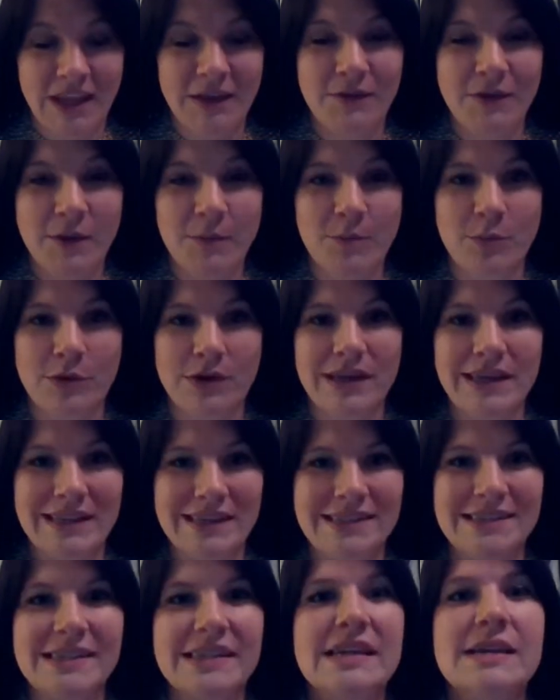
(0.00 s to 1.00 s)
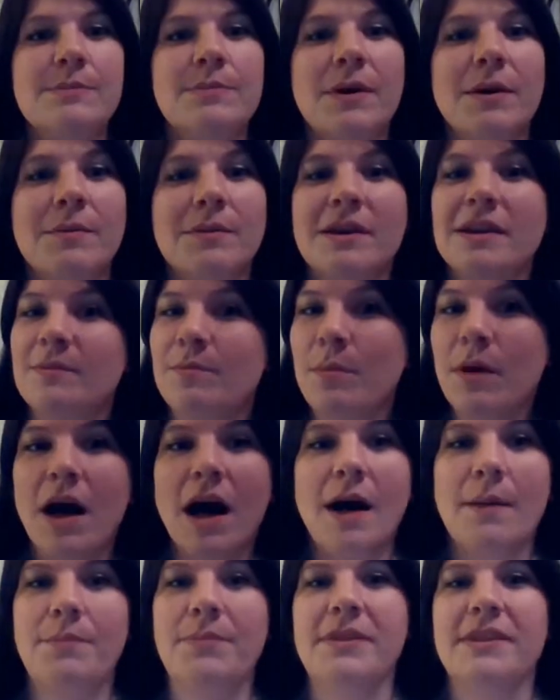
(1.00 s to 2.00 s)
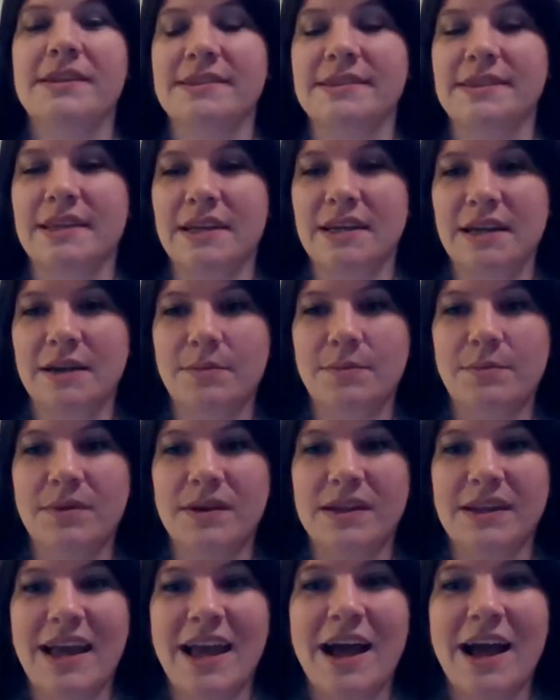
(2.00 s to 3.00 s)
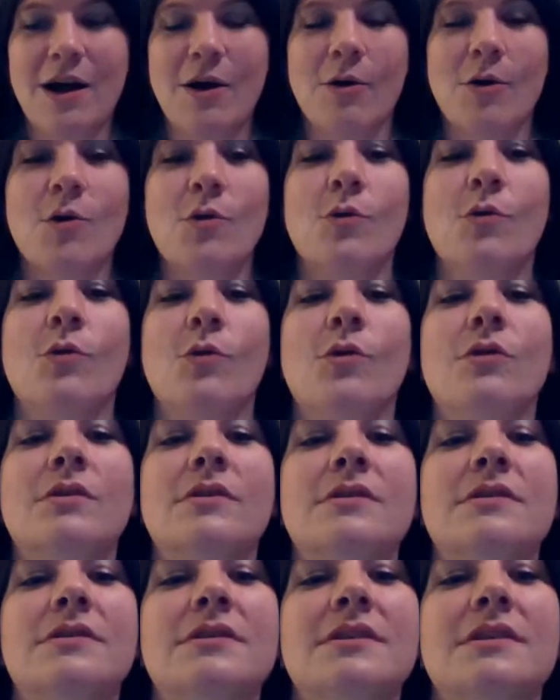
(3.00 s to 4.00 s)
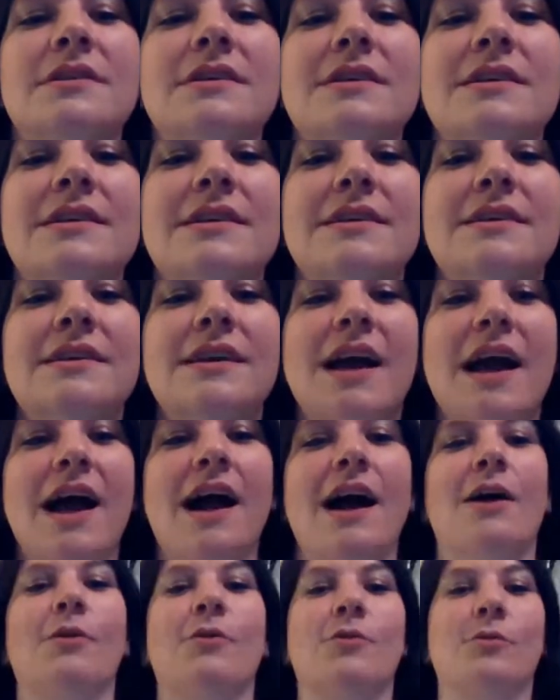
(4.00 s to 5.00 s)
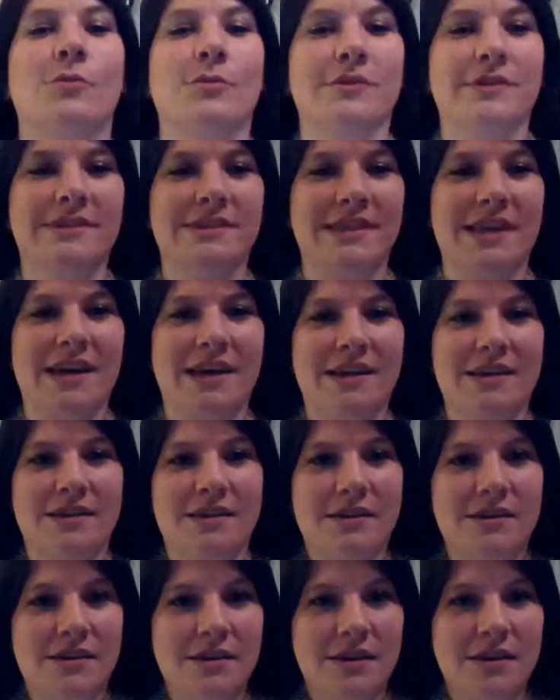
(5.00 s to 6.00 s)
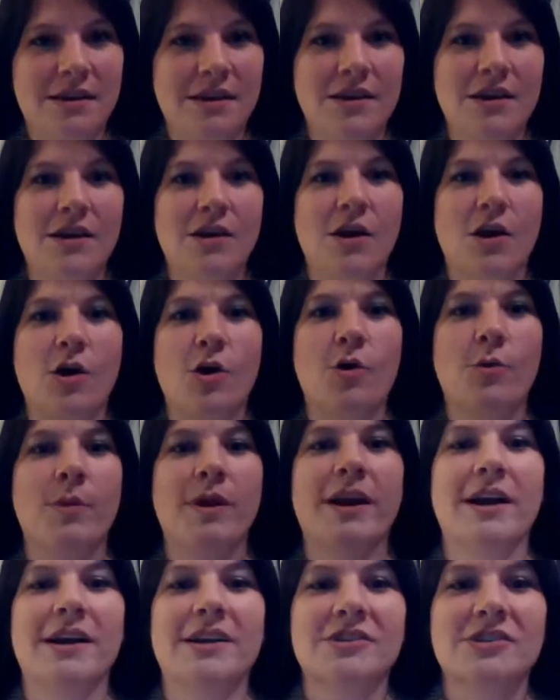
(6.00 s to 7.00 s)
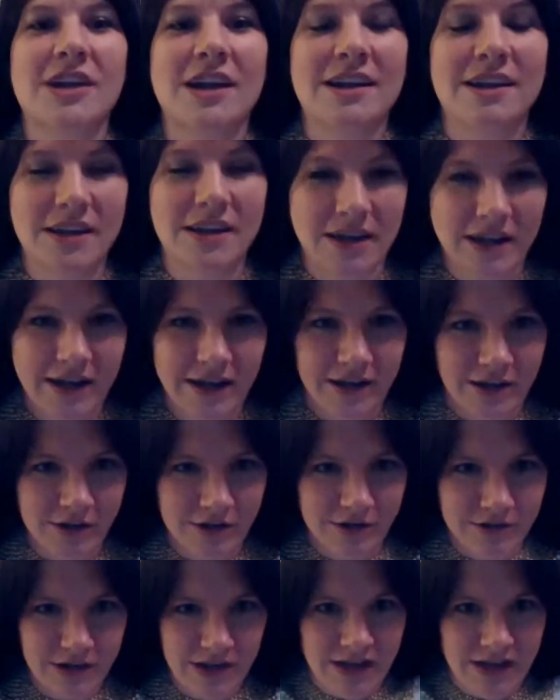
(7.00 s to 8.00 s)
If I breathe deep, I'm gonna pop this thing. But how cool. How cool is that? Oh my gosh, I need a high collar